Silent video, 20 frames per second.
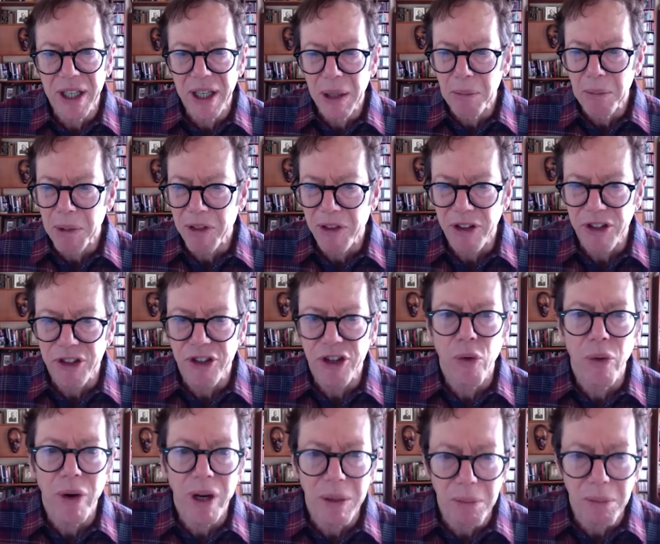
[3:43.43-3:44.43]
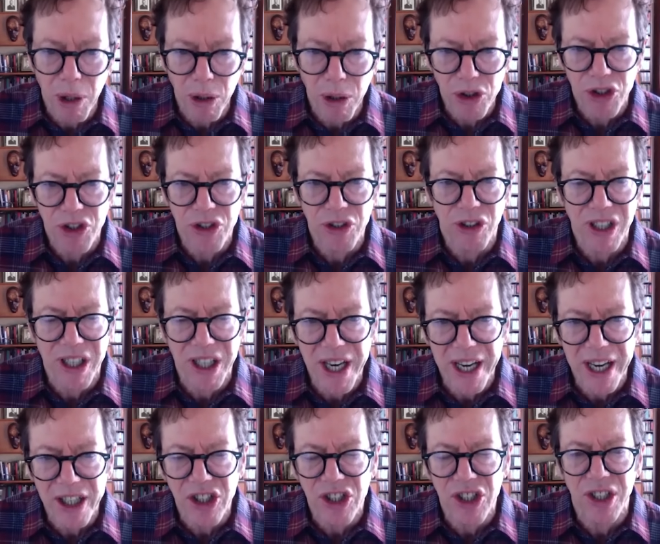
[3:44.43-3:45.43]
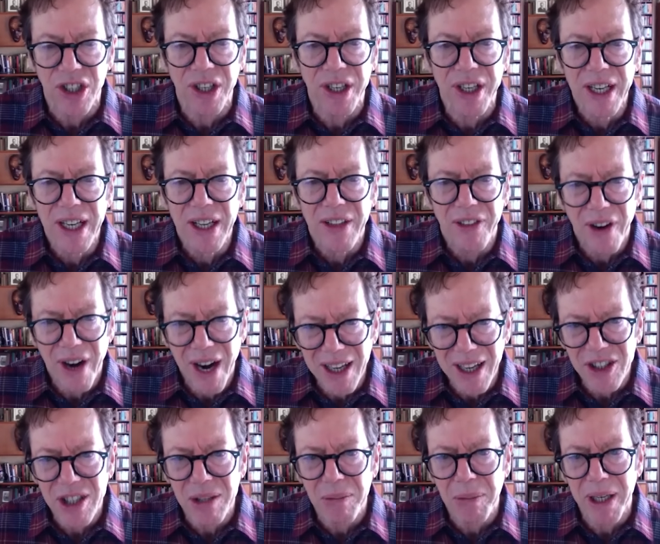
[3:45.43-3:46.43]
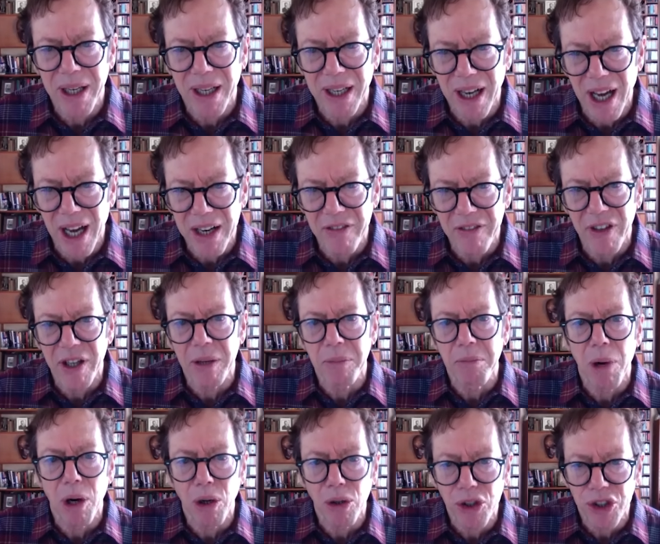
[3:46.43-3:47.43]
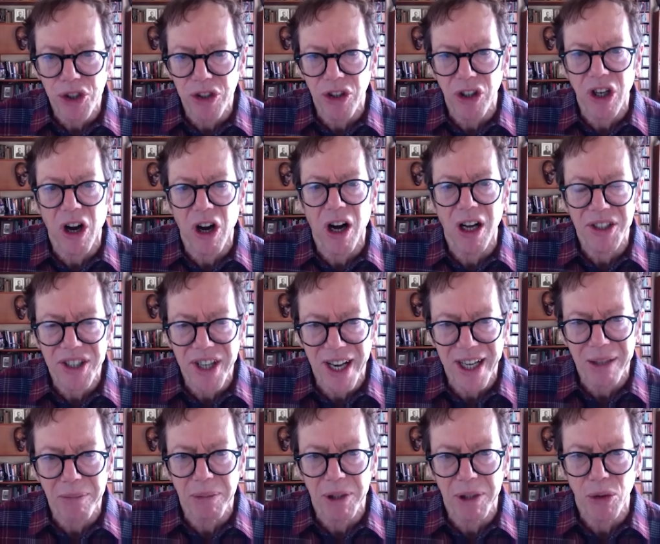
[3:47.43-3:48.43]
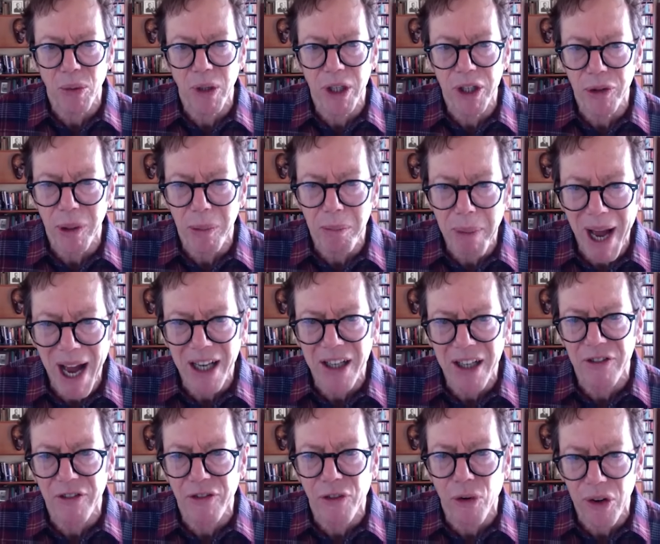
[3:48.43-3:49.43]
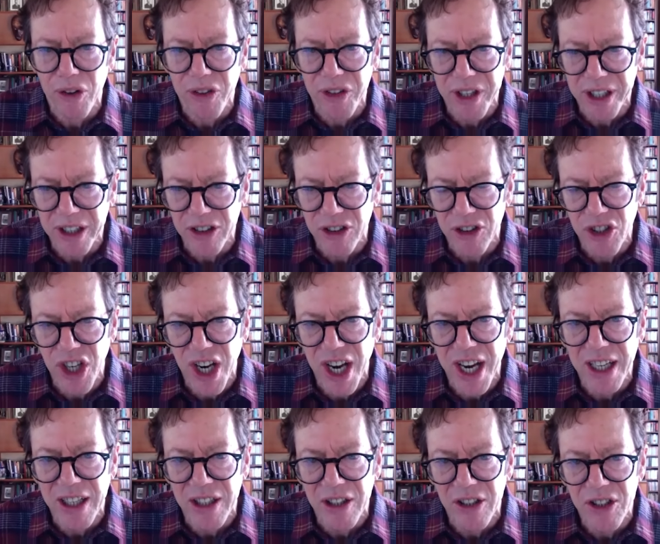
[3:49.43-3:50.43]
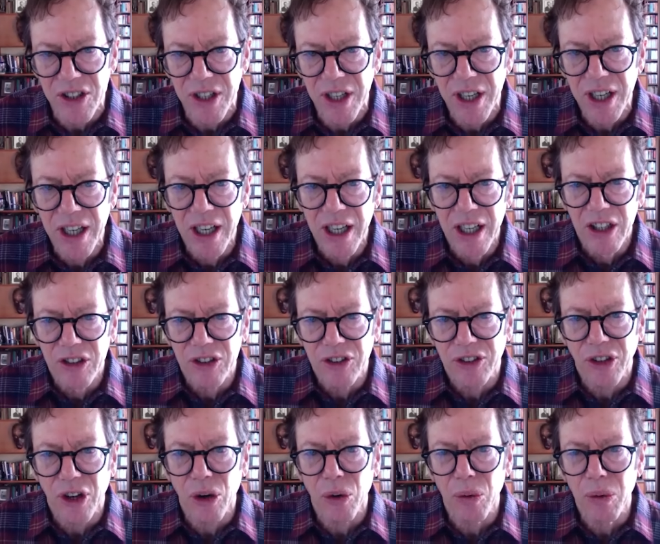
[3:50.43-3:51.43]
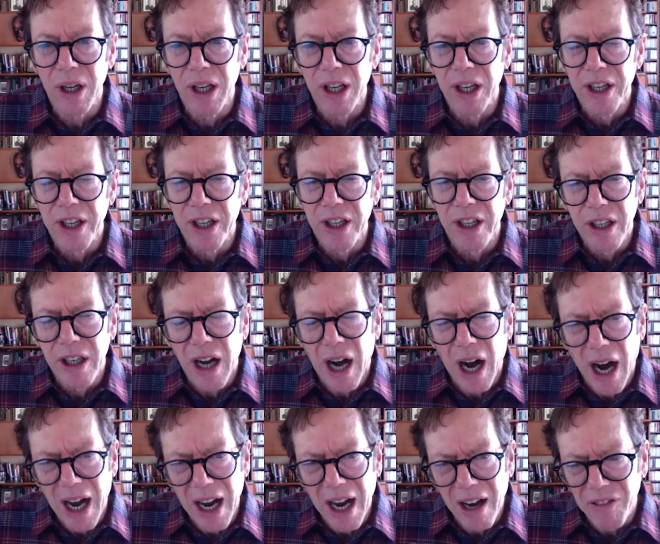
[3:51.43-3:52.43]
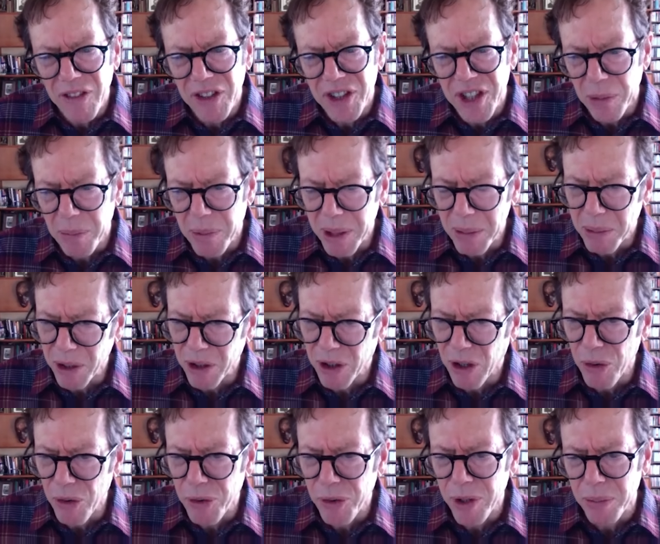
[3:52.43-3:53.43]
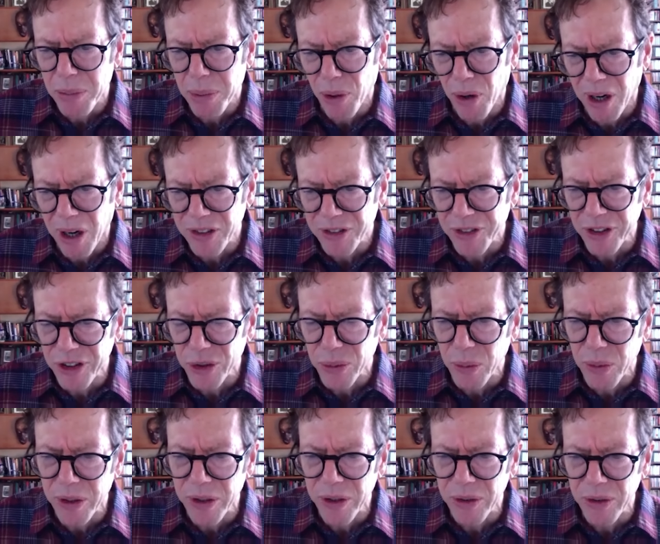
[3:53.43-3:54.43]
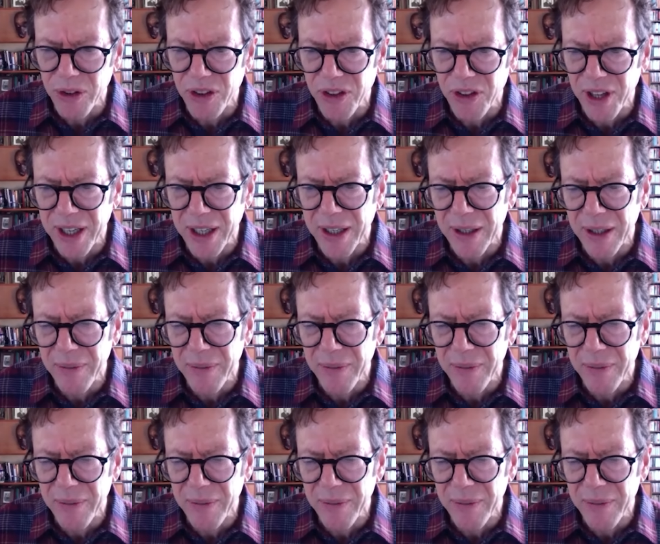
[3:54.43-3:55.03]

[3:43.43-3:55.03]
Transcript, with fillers: but there's no emotional connection. There has to be a kind of an emotional contact between you, a back and forth, and exchange. So I often tell people go through a process where you think,